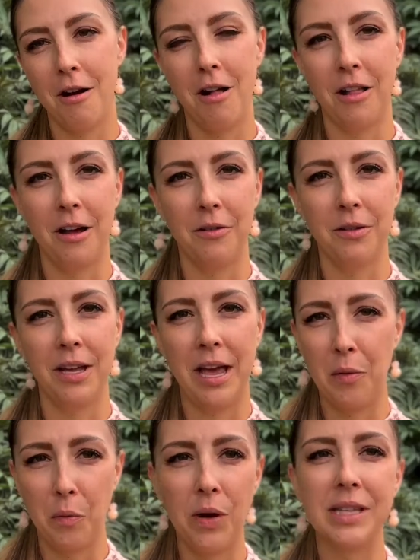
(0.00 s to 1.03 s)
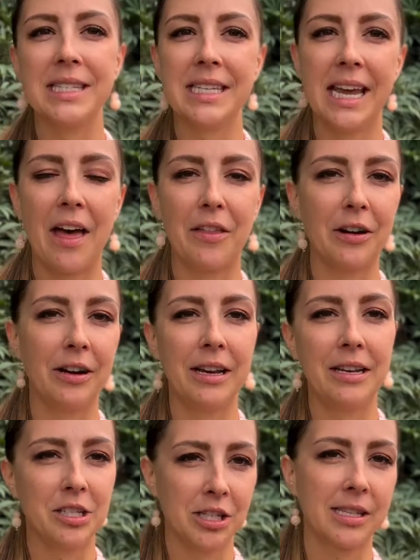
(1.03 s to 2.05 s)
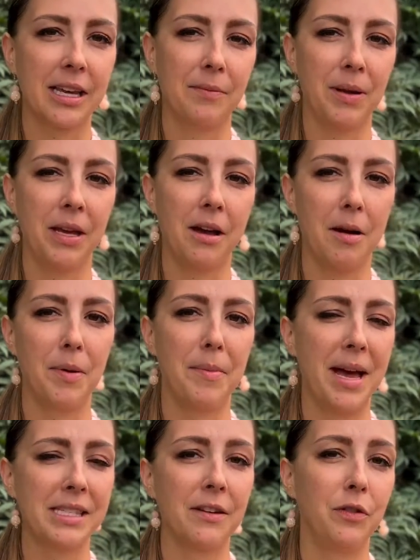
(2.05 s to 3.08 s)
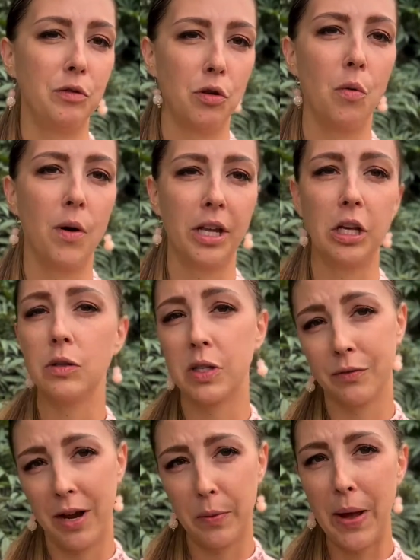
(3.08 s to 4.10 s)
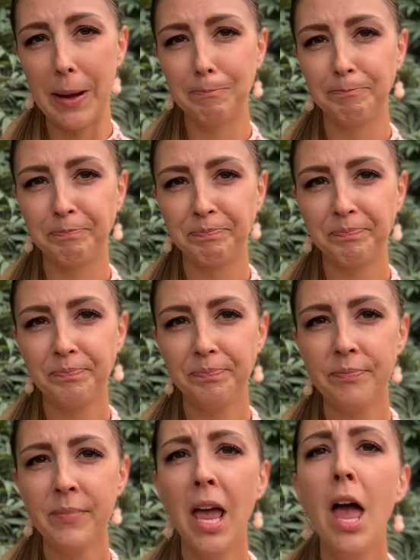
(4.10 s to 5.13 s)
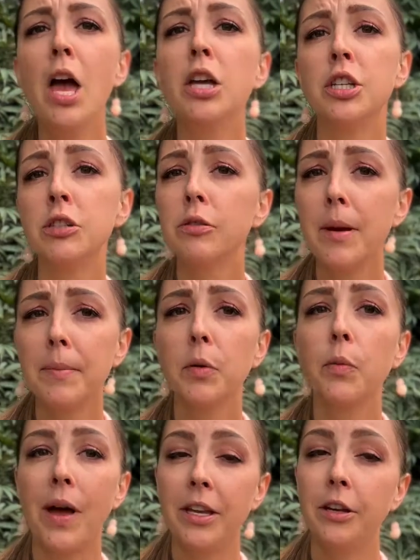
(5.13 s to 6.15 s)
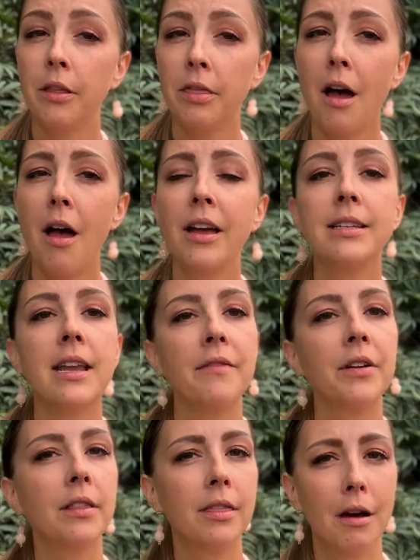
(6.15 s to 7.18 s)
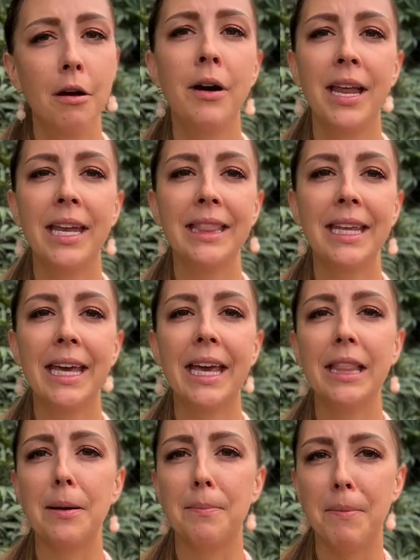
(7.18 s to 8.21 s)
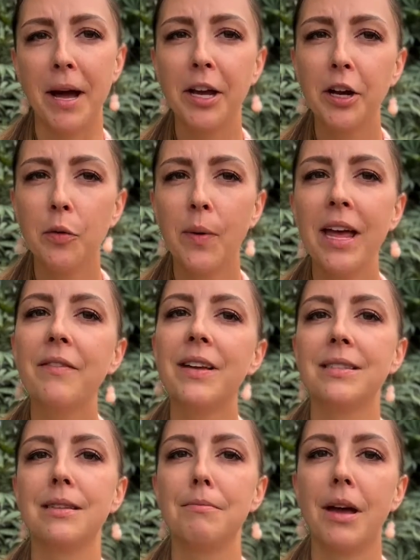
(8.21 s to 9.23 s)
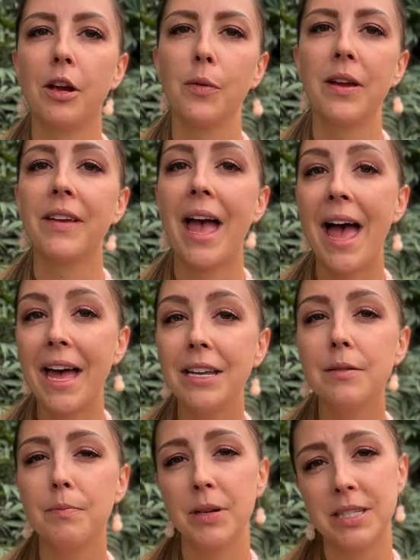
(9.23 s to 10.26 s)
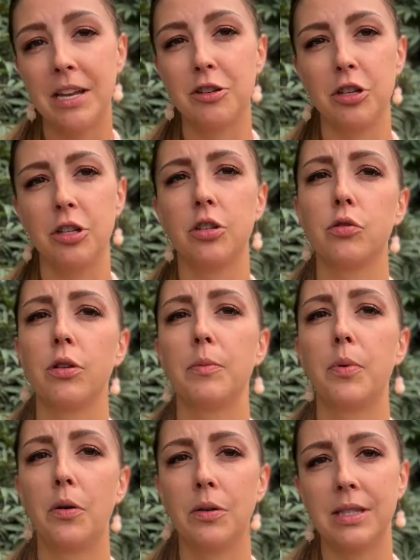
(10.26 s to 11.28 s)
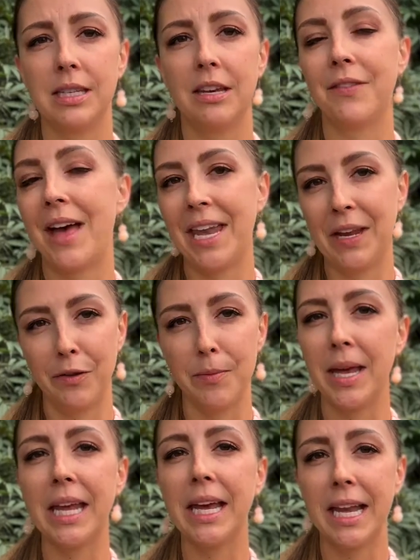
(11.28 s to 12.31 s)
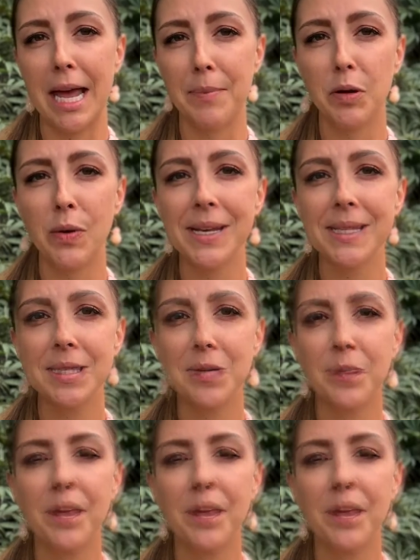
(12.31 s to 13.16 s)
all out at once together, and it just can become a mess if you don't want to use it right away. Just remember, when you're thawing, never thaw anything in the microwave, as the microwave can potentially destroy the potency of any remaining cannabinoids.